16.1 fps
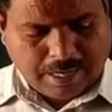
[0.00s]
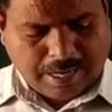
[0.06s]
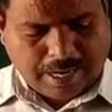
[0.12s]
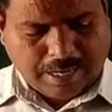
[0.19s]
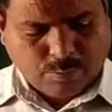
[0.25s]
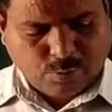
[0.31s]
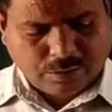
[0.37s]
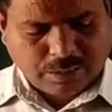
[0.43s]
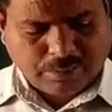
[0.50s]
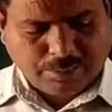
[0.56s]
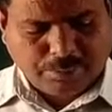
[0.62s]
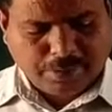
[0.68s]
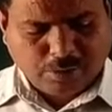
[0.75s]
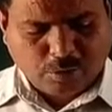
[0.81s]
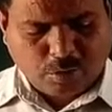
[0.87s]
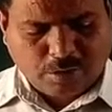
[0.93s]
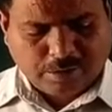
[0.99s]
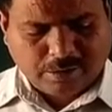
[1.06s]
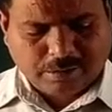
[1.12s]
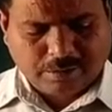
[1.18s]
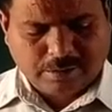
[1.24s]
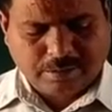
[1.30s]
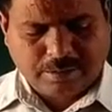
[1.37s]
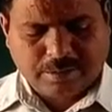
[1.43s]
I would suffer a
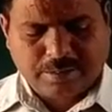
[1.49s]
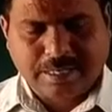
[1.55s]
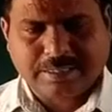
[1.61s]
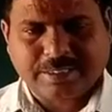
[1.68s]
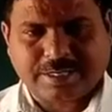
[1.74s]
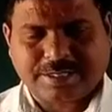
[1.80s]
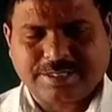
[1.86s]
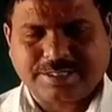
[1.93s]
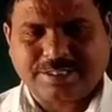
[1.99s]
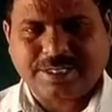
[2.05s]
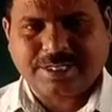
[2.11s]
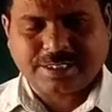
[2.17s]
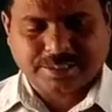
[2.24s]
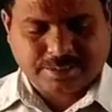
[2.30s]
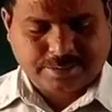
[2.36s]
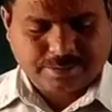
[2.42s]
lot as a result.